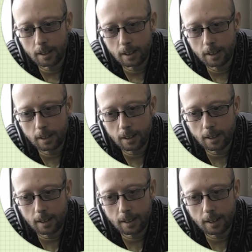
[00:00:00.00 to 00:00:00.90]

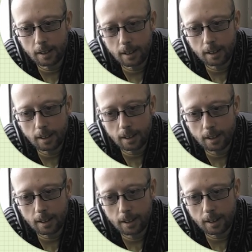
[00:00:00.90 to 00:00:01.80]

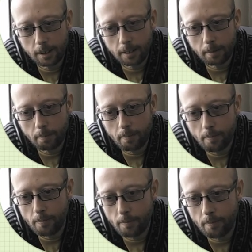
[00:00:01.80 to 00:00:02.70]

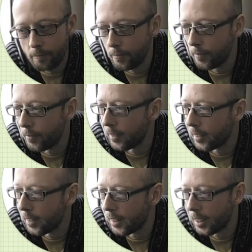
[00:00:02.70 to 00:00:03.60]

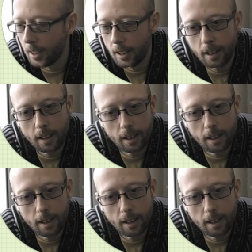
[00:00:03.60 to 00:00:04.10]
(no one is talking)